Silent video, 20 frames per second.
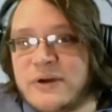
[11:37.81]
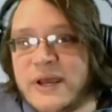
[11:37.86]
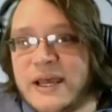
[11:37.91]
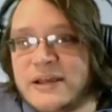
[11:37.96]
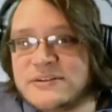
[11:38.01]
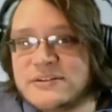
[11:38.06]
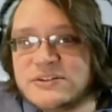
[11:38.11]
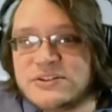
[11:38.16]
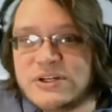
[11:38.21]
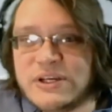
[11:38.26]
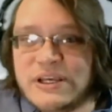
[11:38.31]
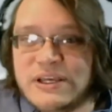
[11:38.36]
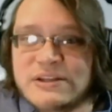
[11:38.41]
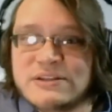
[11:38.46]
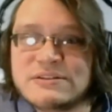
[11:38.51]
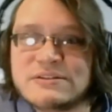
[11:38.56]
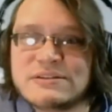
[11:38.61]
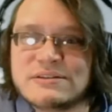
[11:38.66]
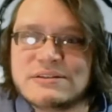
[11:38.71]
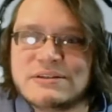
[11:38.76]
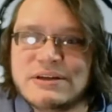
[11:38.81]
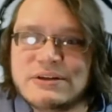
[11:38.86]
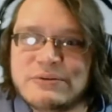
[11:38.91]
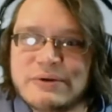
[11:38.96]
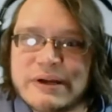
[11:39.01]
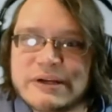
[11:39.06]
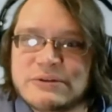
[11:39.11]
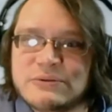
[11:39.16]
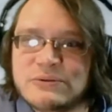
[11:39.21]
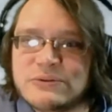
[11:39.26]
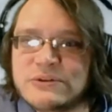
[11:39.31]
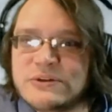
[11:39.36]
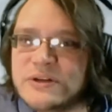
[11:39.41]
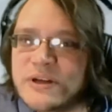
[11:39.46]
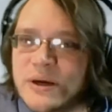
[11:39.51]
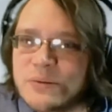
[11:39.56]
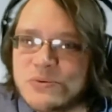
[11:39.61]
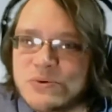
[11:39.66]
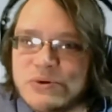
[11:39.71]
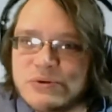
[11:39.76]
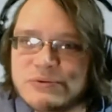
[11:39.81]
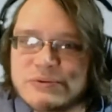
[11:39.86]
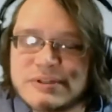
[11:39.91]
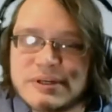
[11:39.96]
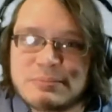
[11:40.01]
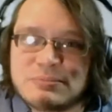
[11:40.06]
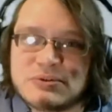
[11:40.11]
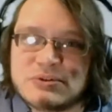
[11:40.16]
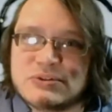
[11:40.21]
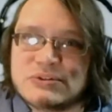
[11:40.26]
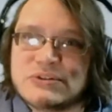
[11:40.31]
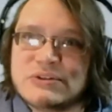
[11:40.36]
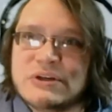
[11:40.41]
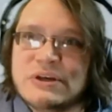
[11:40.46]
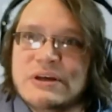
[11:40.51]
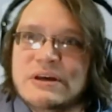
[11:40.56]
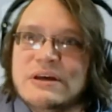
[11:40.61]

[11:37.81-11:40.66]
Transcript: acid chains interacting with cannabinoid receptors,